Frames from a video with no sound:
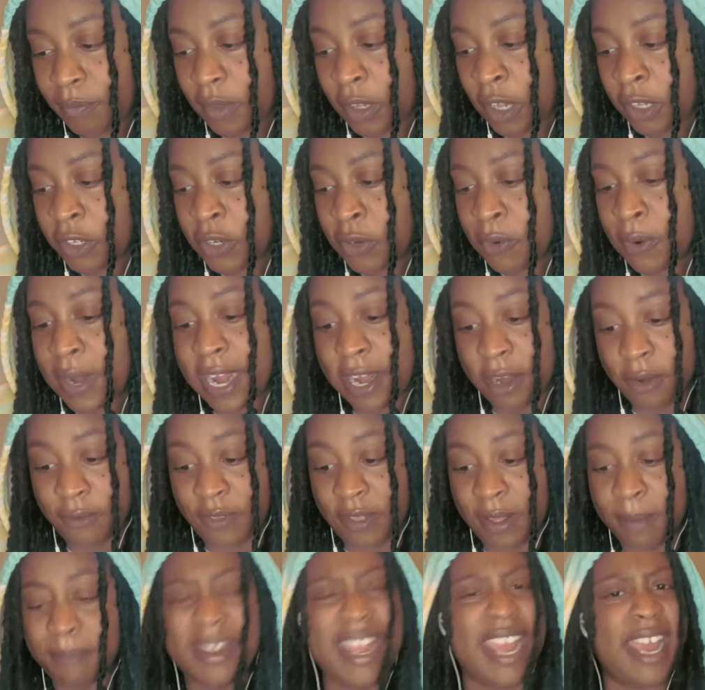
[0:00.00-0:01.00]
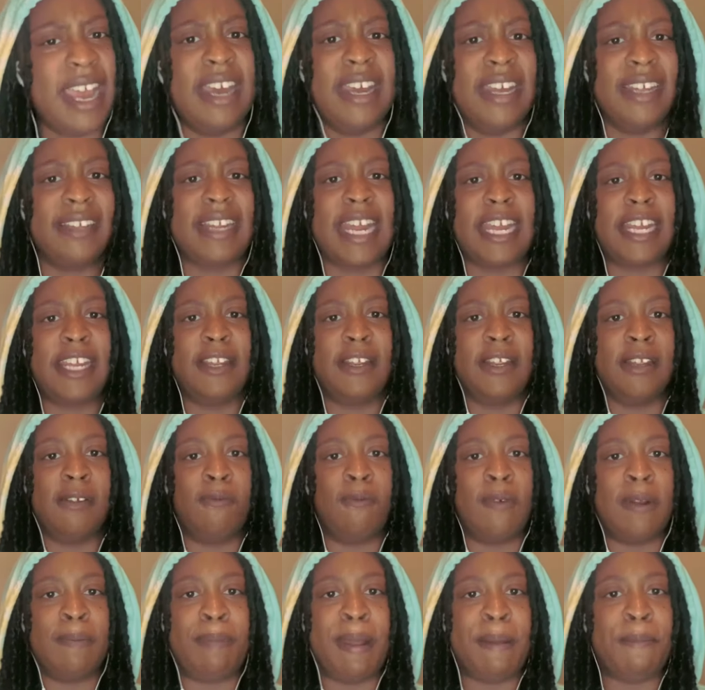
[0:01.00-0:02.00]
you hear them. Yeah, it's like
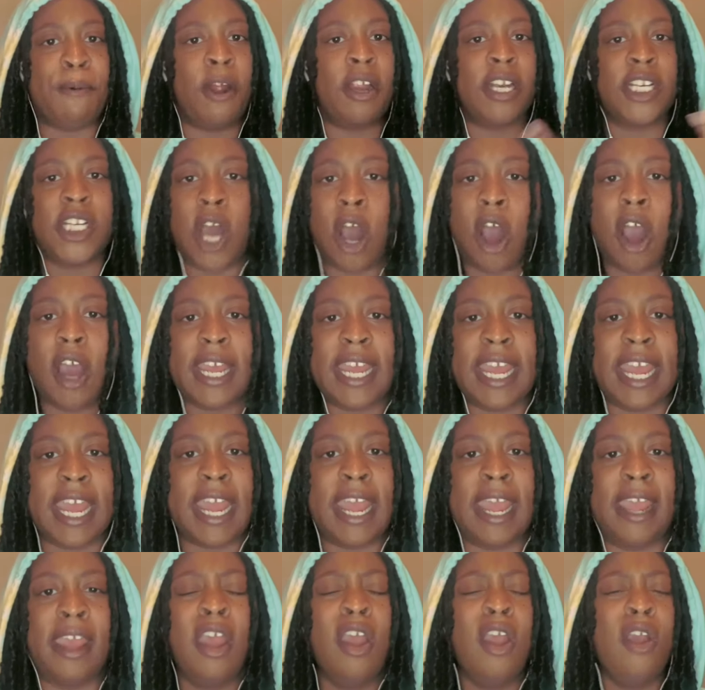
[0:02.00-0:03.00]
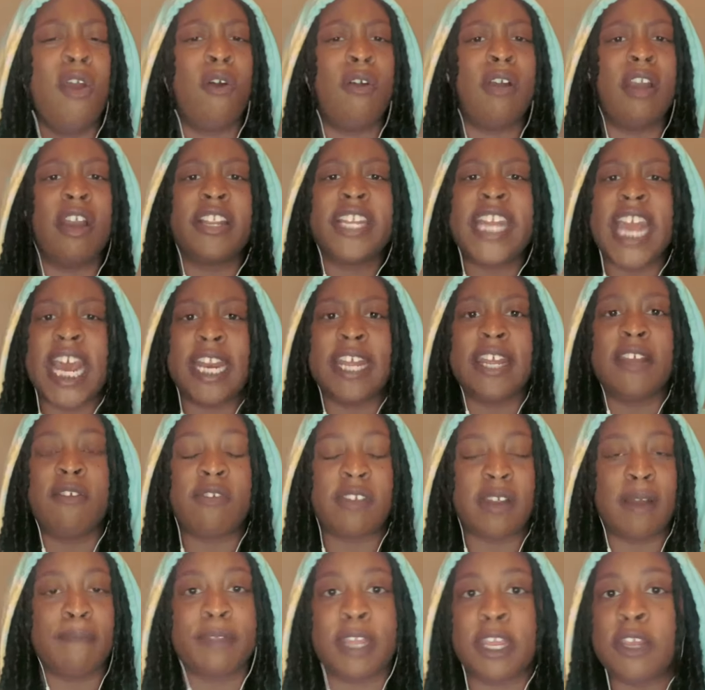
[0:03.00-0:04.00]
when people are talking or they're telling you
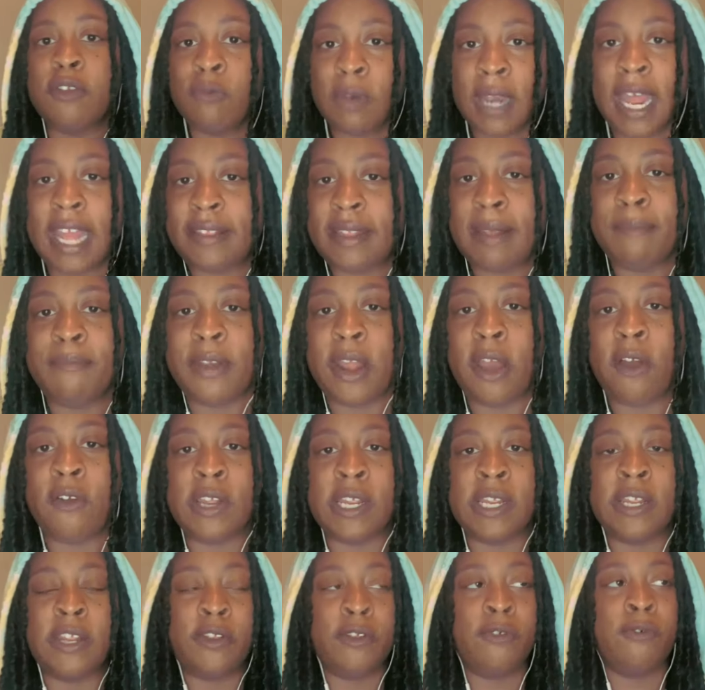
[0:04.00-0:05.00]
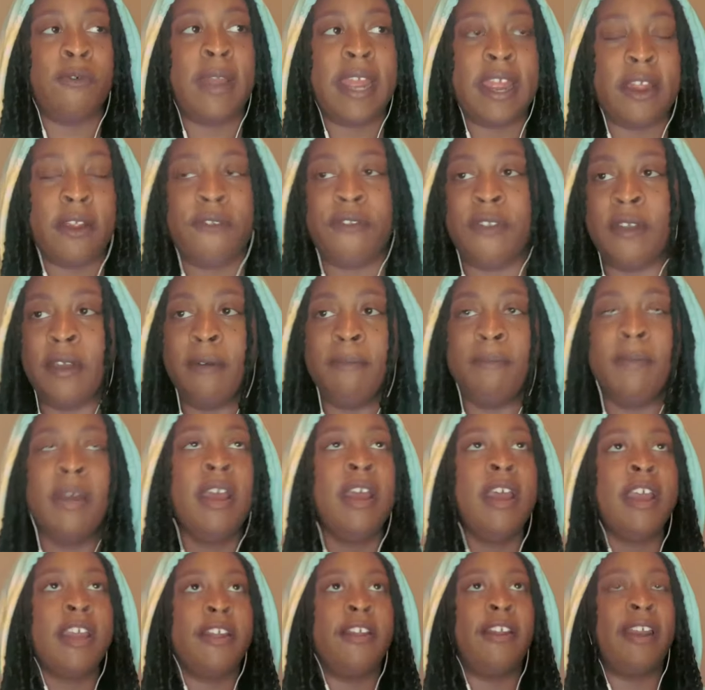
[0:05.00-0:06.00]
something, you let them know you hear them.
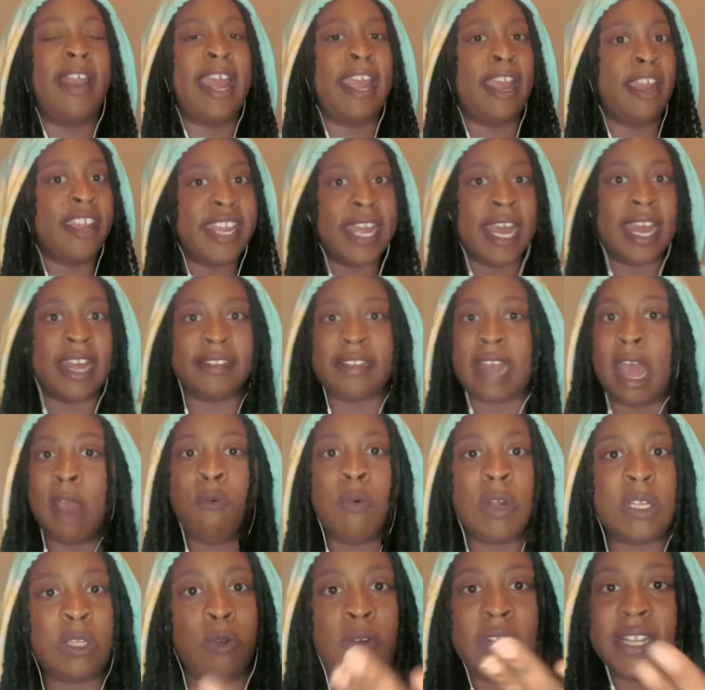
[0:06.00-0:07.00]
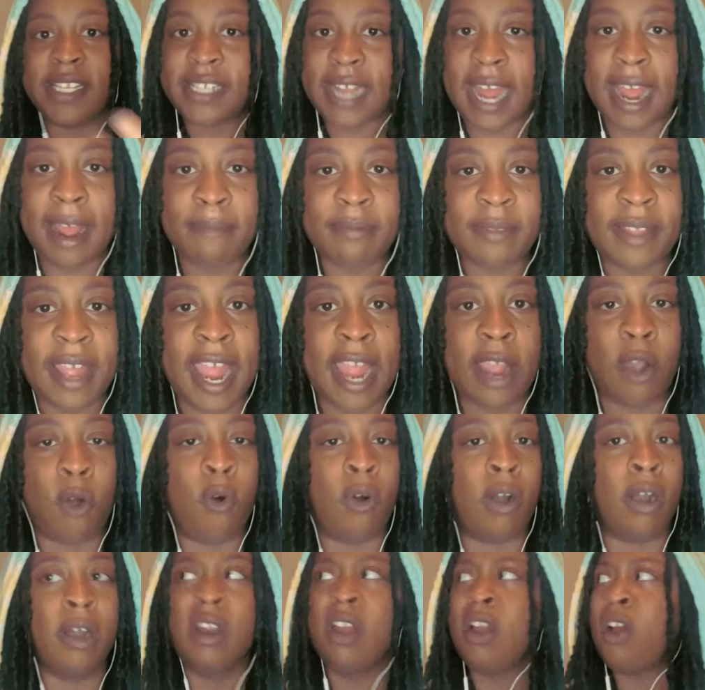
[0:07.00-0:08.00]
You're like, yes, I went through the same thing,
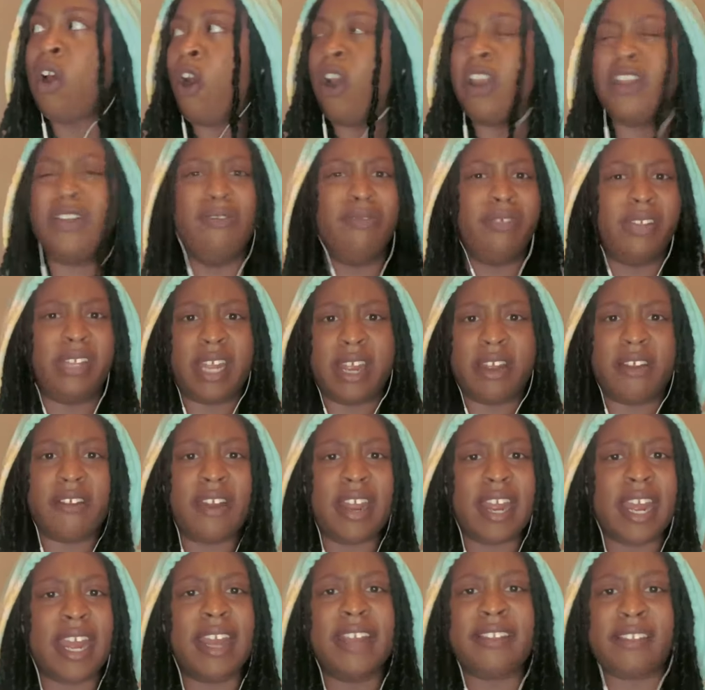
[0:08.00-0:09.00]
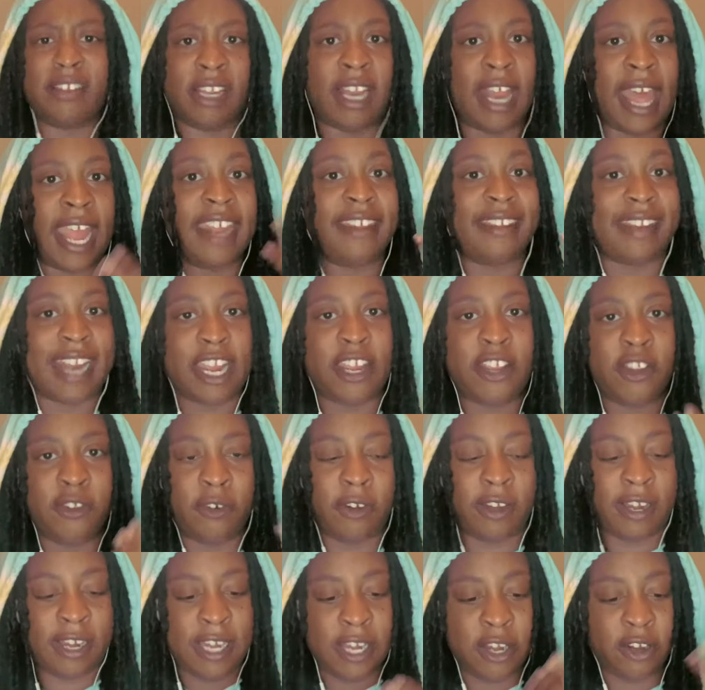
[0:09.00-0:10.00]
or are you serious? It's like you're
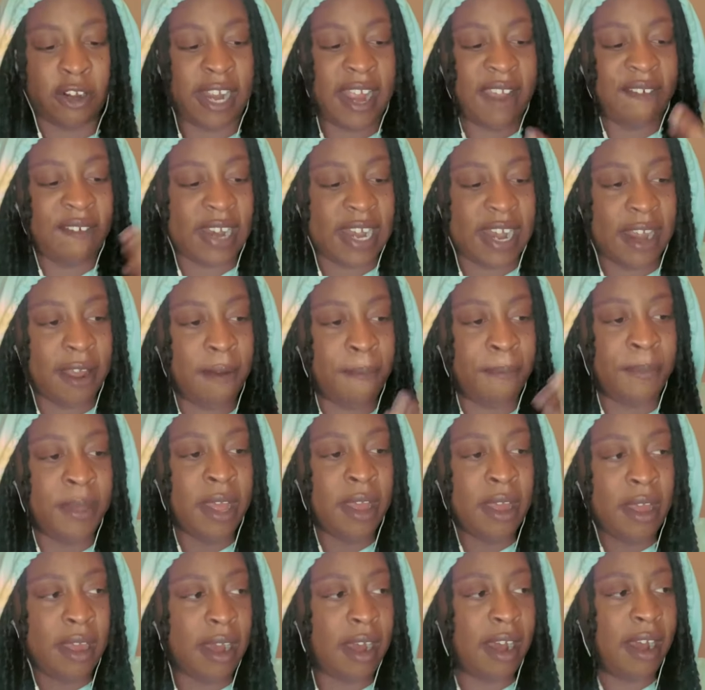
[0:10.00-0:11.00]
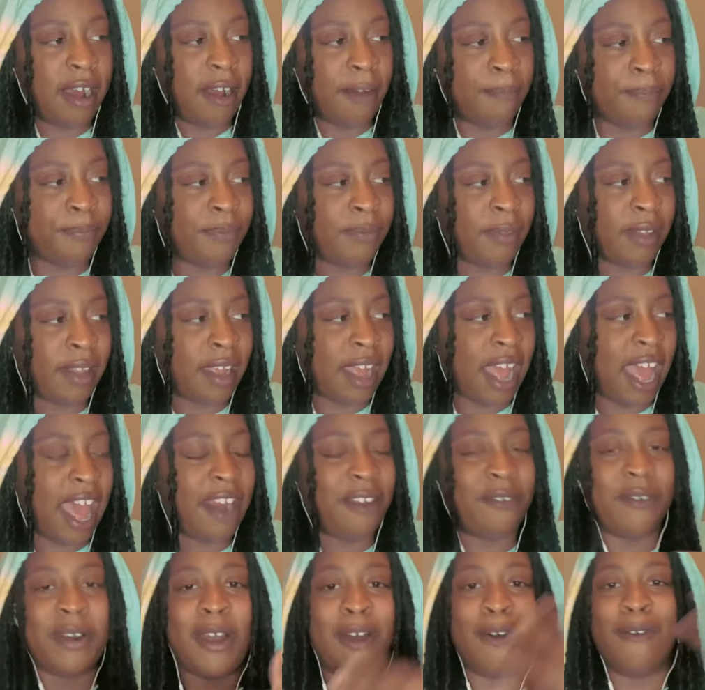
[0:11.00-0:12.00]
giving them, I
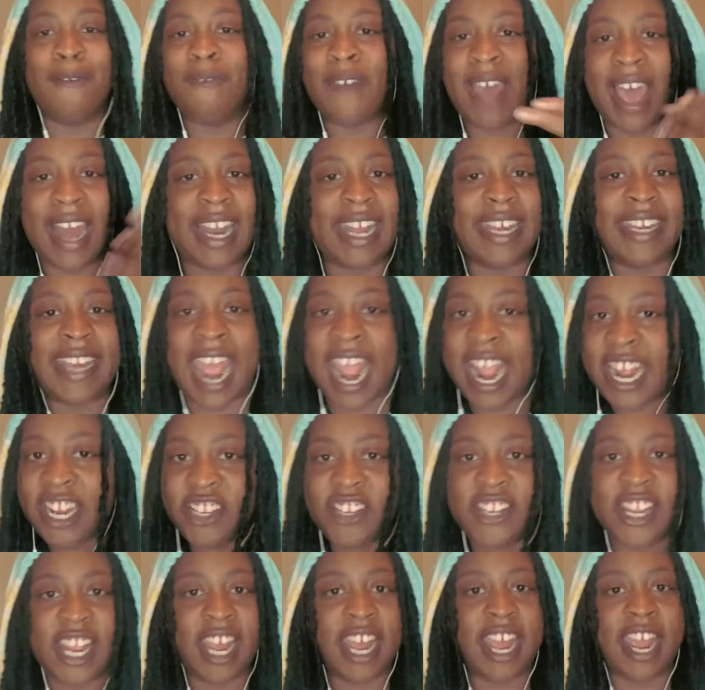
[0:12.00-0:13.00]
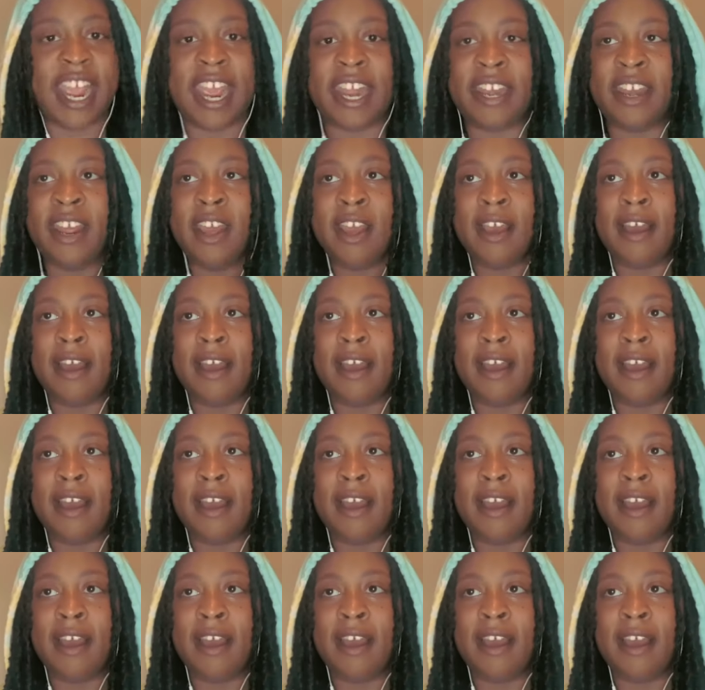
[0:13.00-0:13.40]
don't know, validation.